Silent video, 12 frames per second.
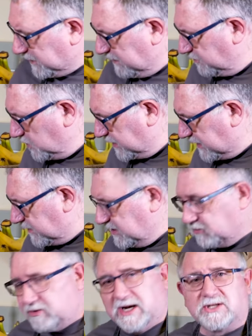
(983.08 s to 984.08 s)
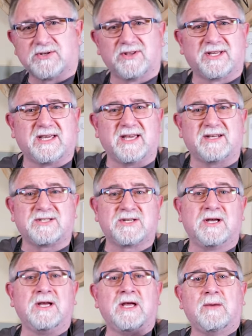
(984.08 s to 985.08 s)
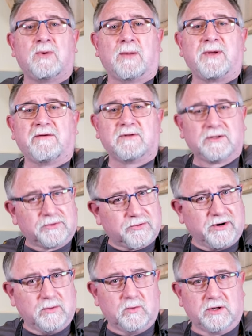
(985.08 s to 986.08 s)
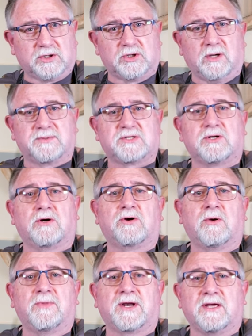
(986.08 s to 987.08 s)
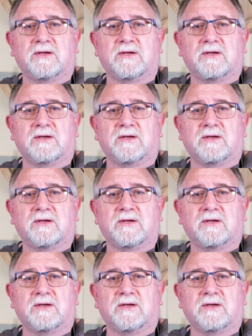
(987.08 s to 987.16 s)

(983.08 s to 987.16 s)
If you want to get the ingredients or the kits, pop over to littlegreenworkshops.com.au.